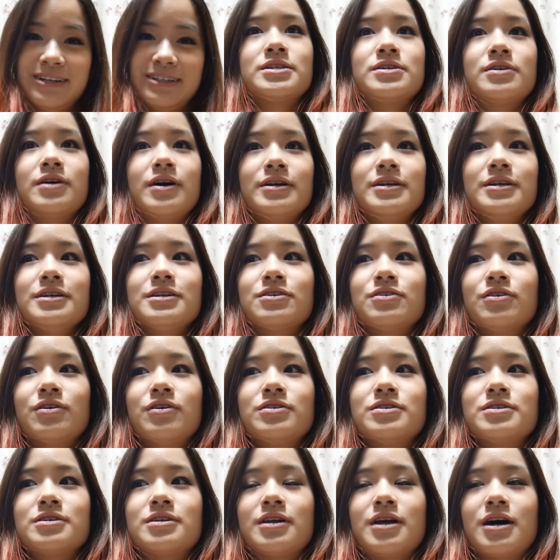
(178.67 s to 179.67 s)
So I did
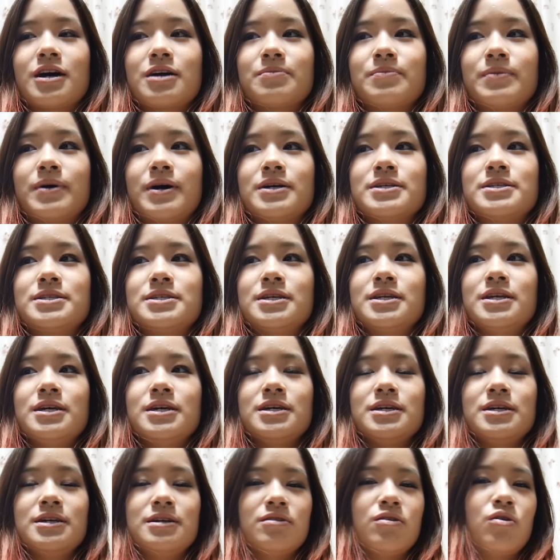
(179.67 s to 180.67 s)
go to like my
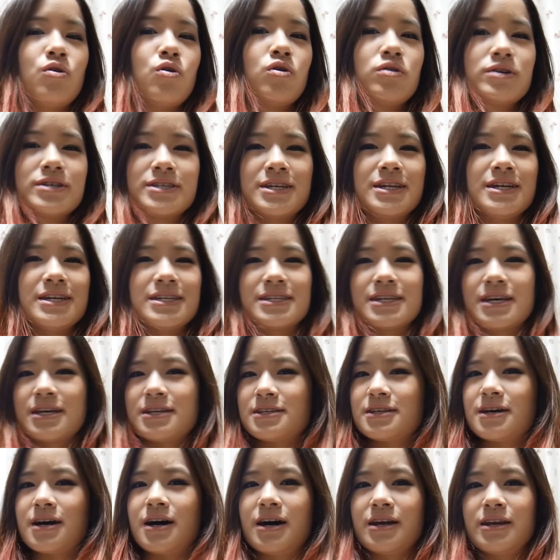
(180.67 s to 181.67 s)
city hall, city
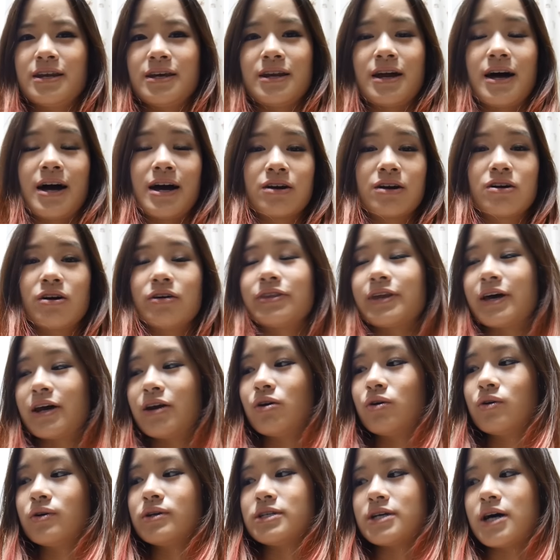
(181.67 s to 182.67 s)
centre, and then got that
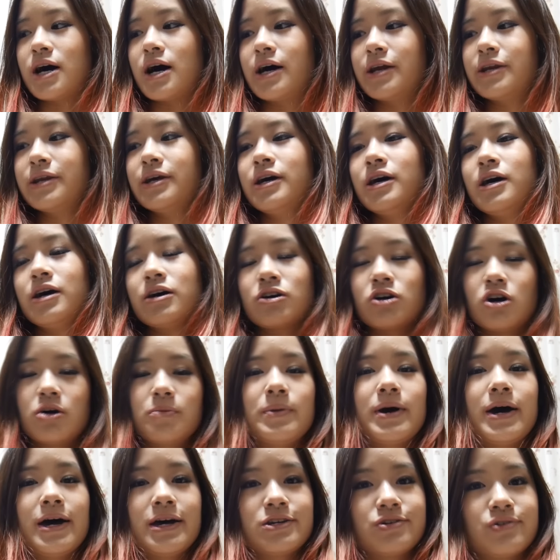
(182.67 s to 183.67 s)
all done,
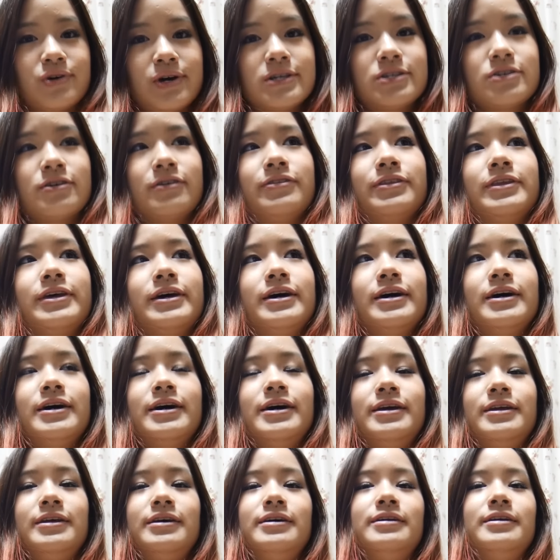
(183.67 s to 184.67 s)
got my address on there,
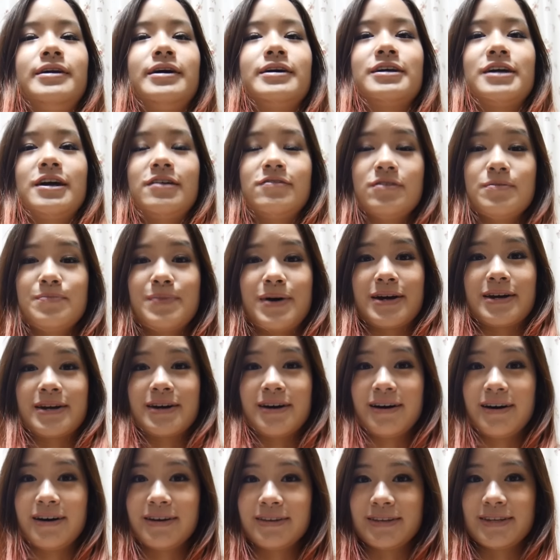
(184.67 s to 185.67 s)
and then I gave them my
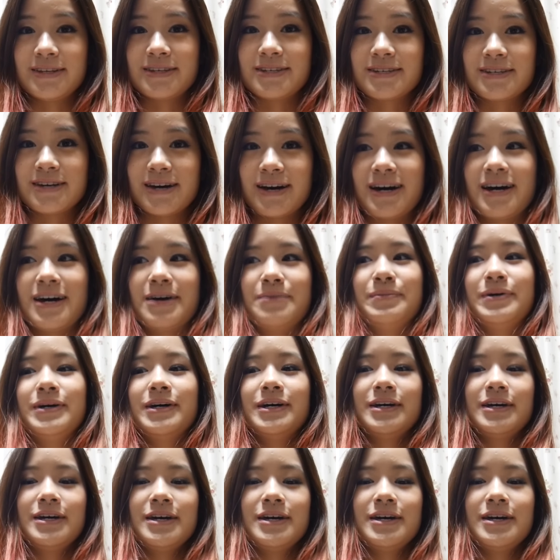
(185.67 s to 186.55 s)
card this time.